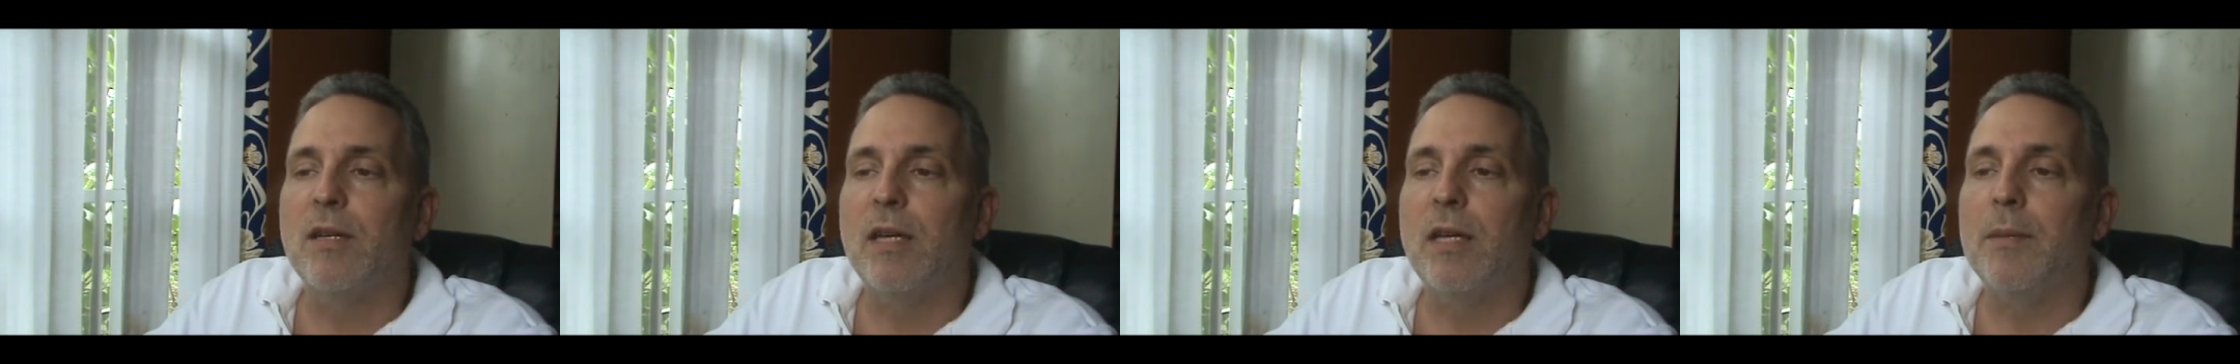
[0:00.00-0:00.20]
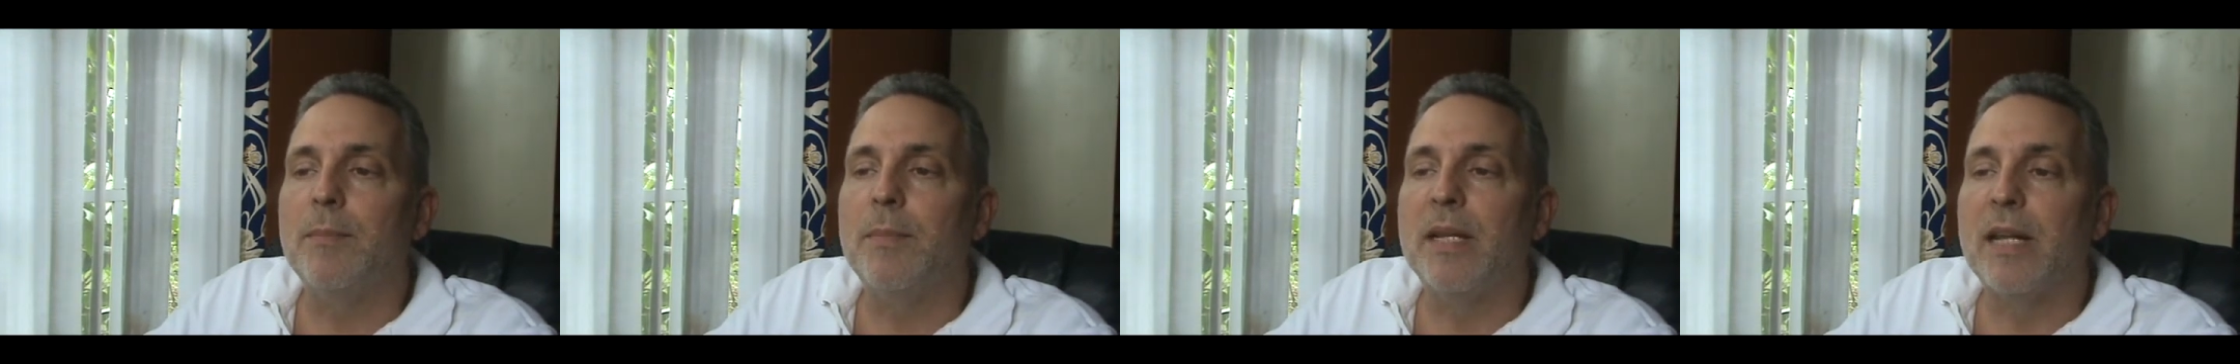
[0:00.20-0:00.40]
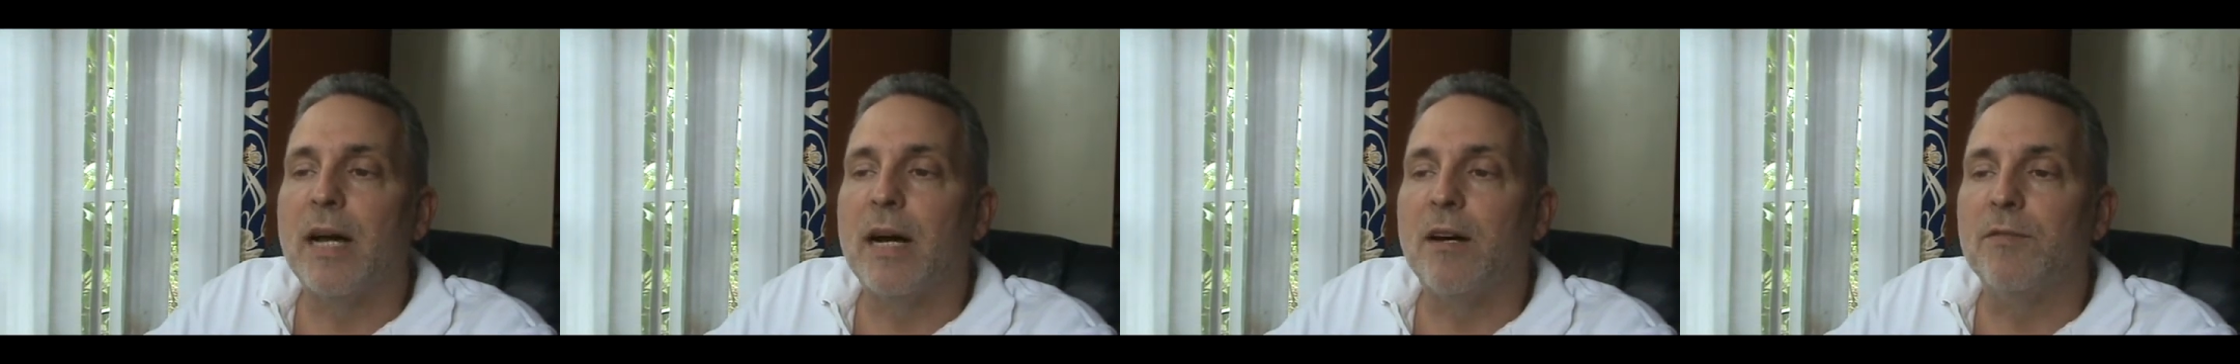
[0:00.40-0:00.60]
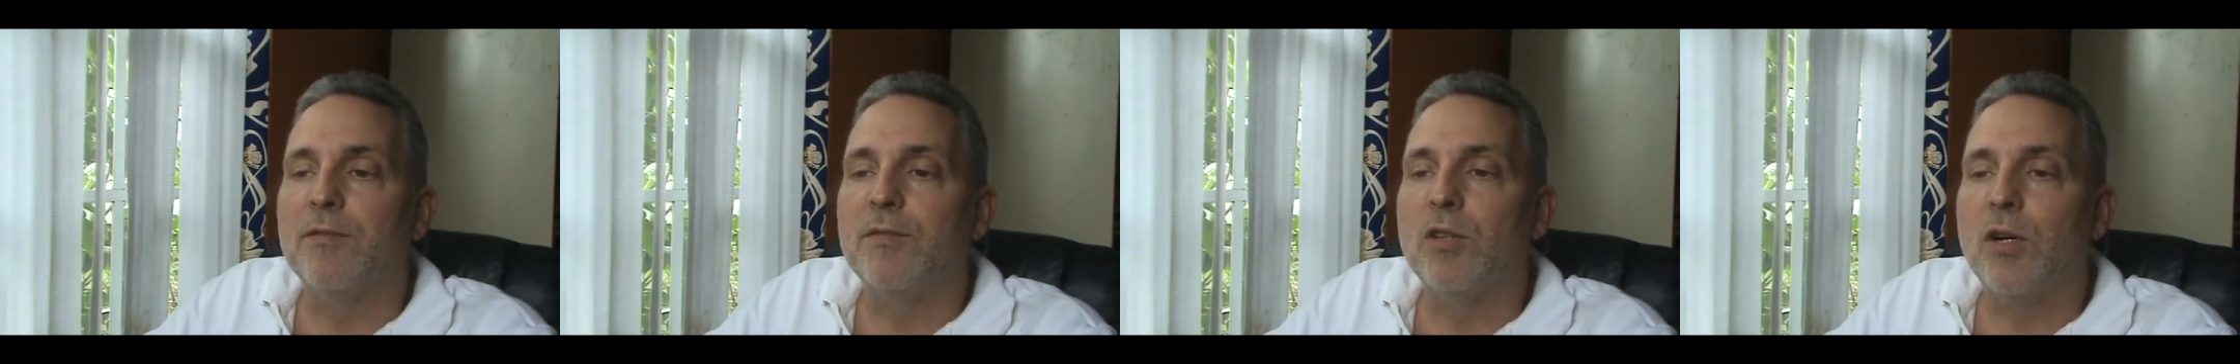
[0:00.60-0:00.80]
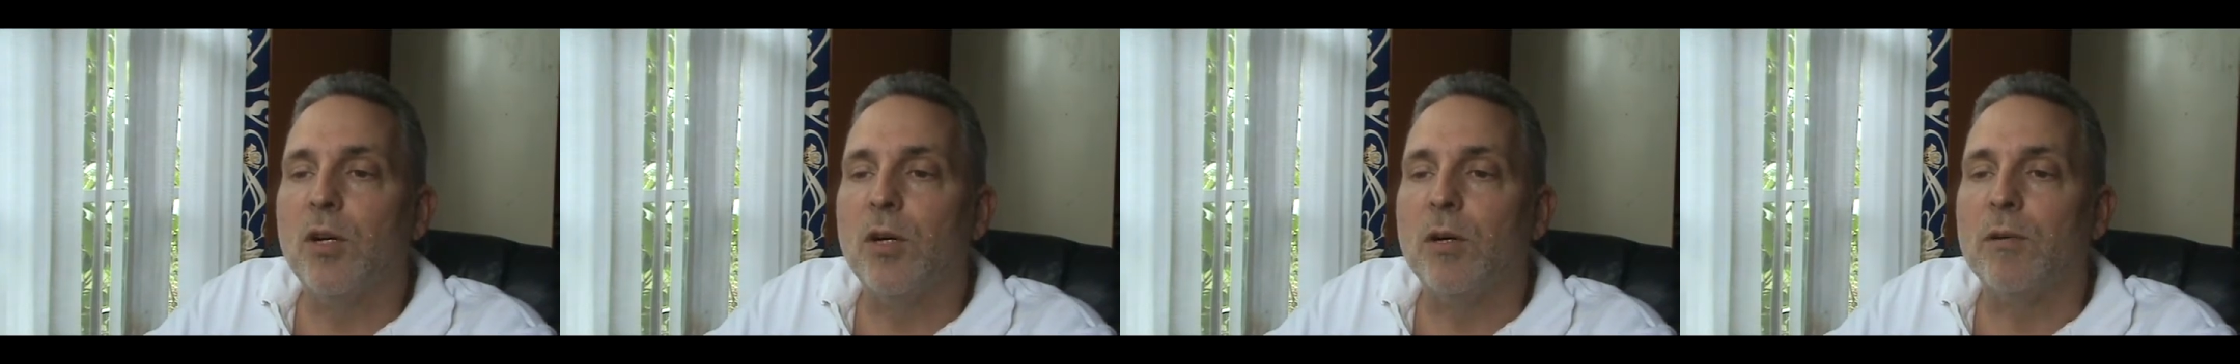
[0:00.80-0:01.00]
ibn
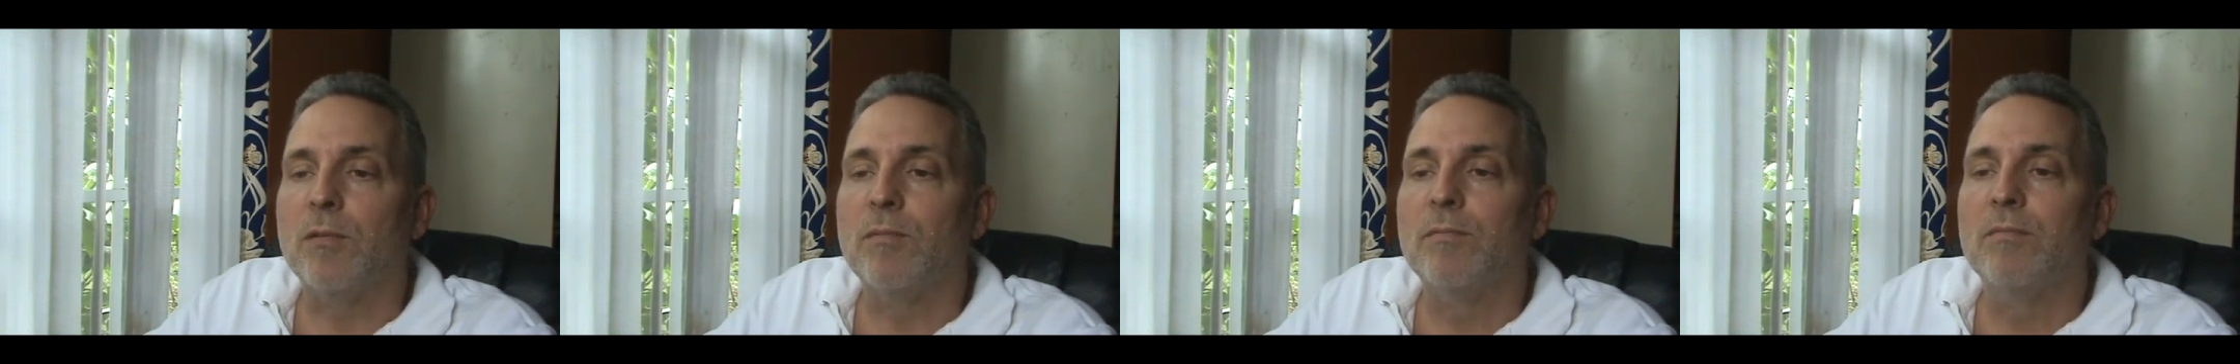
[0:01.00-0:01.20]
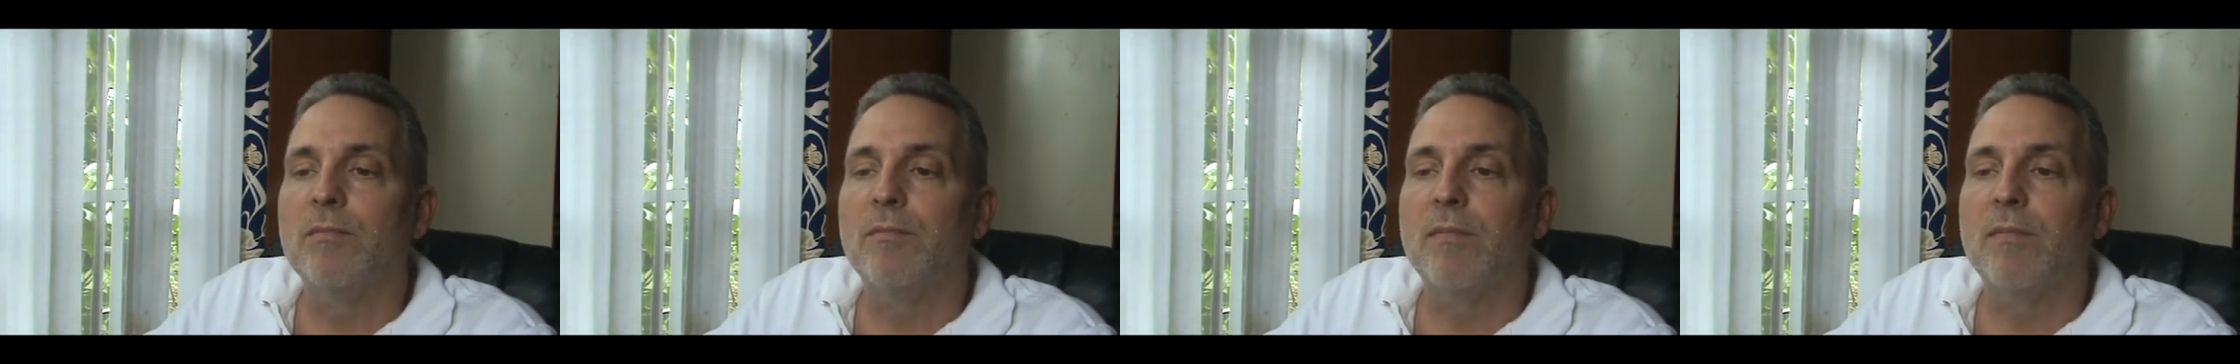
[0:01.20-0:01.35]
avdo.